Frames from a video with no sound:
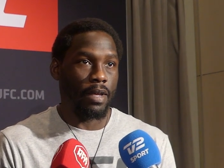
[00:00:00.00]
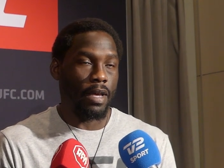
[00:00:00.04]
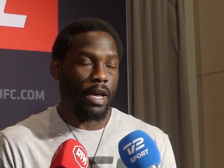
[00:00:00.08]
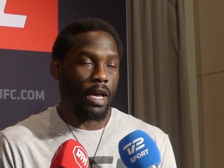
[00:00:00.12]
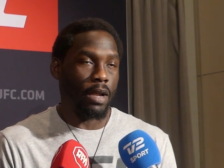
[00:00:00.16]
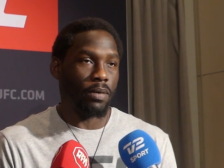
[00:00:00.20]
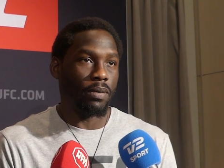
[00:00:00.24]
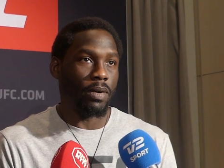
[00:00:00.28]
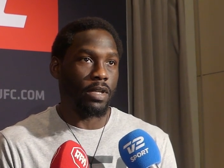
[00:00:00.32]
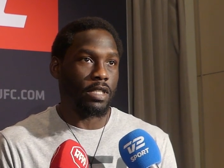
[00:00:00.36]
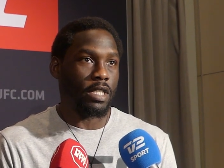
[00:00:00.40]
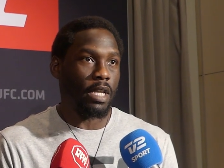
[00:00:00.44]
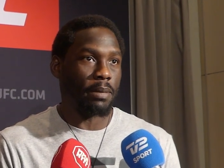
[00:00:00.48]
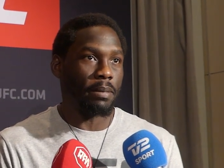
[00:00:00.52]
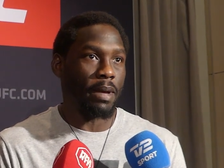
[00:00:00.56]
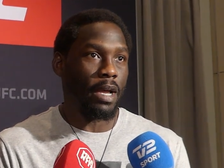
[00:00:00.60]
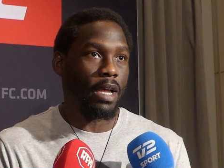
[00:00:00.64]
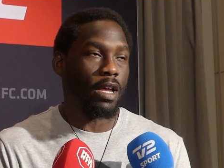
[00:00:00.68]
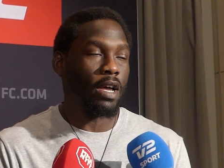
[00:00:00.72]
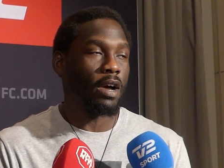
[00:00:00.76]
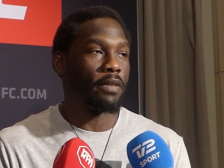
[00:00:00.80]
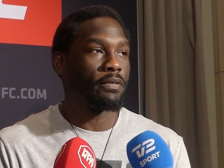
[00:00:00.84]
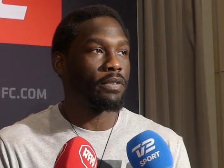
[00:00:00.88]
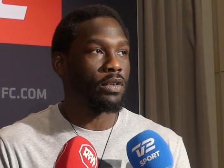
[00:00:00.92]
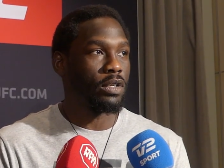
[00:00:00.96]
don't want to say my
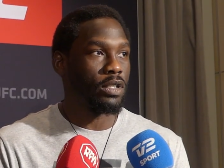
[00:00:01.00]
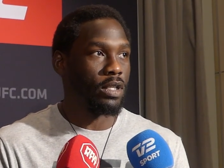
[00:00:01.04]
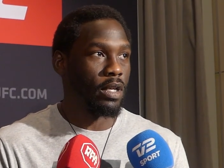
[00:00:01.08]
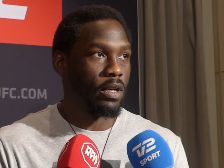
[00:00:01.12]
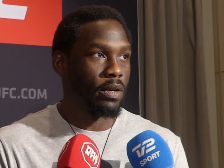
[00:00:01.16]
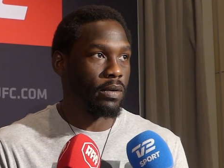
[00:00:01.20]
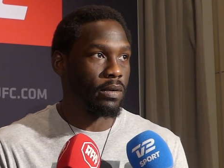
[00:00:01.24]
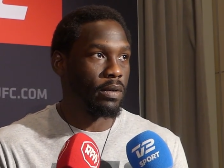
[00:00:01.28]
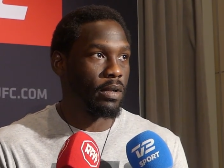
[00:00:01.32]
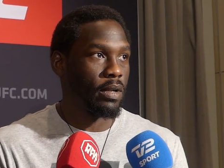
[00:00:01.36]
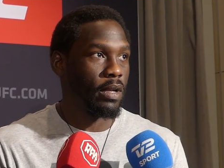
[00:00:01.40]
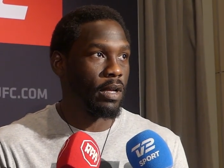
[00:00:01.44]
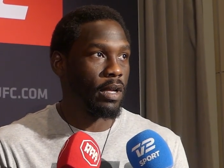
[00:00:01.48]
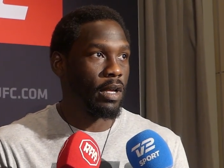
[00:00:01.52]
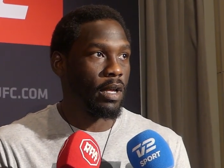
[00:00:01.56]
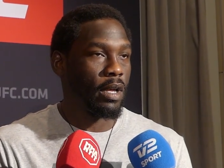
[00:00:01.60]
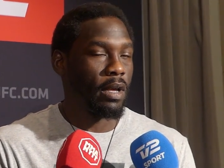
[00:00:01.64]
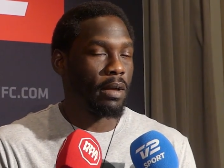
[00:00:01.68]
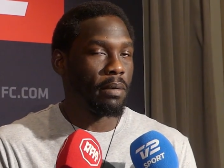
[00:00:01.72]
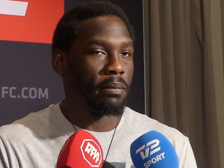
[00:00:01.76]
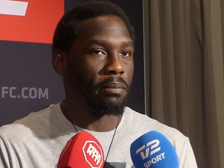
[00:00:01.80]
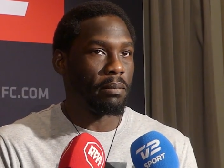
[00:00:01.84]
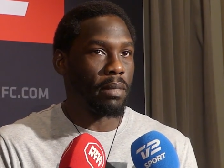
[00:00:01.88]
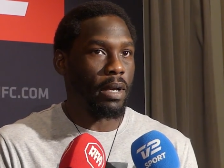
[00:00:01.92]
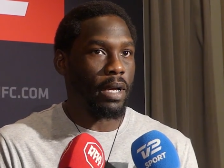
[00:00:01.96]
comfort zone,
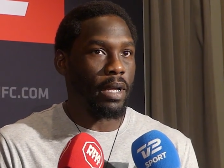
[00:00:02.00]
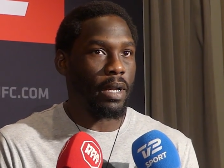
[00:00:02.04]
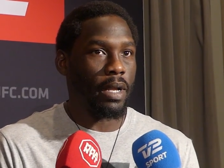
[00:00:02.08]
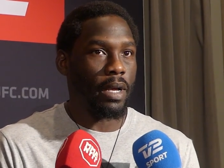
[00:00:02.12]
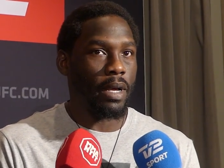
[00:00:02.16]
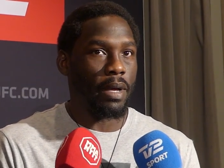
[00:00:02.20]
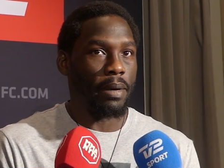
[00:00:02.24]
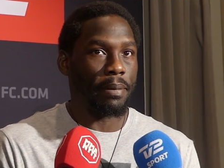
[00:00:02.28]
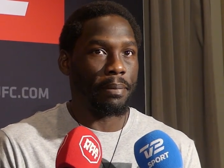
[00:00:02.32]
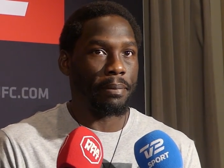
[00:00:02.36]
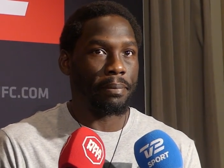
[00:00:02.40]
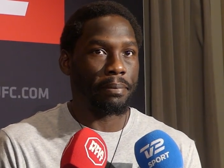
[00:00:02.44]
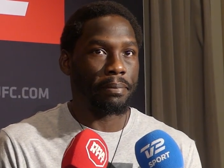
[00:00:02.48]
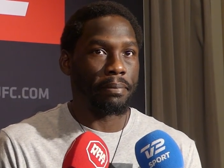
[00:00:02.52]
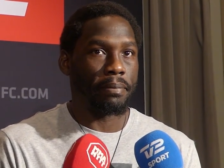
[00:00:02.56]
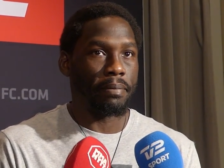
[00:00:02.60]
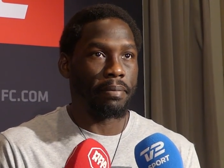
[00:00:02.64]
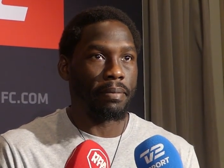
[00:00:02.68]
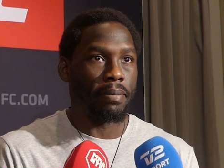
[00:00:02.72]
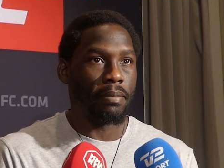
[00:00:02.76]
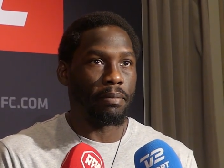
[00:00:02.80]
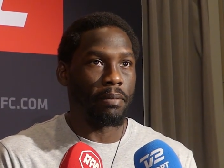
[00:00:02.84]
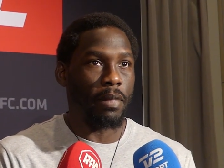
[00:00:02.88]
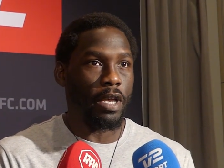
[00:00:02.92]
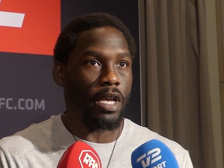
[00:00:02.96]
but
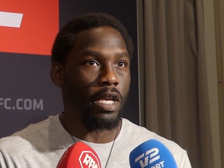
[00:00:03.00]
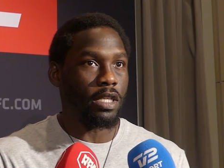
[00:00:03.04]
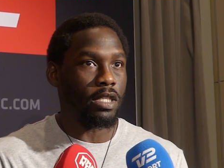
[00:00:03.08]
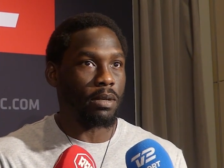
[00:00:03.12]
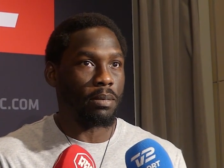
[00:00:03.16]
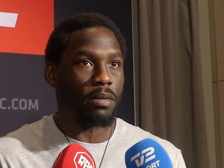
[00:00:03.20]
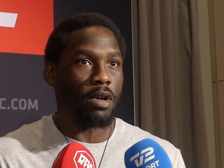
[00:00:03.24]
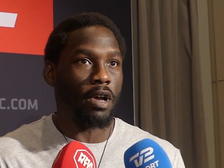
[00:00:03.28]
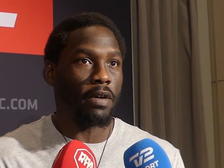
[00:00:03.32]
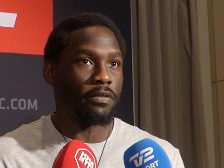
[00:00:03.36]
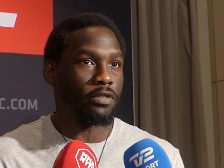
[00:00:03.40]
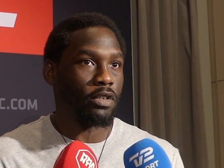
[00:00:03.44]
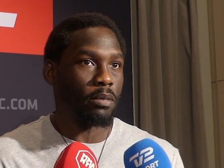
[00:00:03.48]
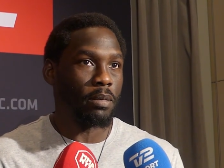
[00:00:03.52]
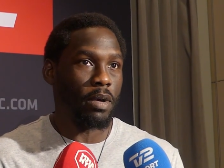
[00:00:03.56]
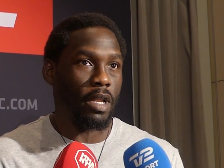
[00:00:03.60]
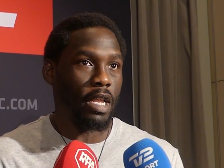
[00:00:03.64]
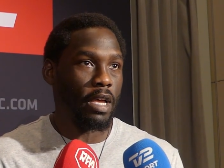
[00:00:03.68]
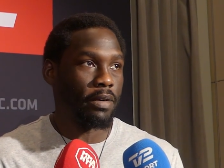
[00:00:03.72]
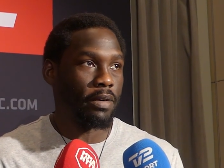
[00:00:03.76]
because I'm comfortable